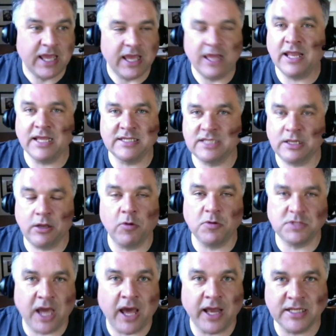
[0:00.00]
and next thing you know,
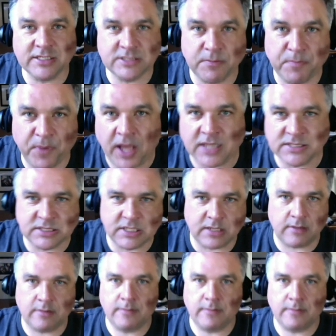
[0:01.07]
Ohtani's in Boston.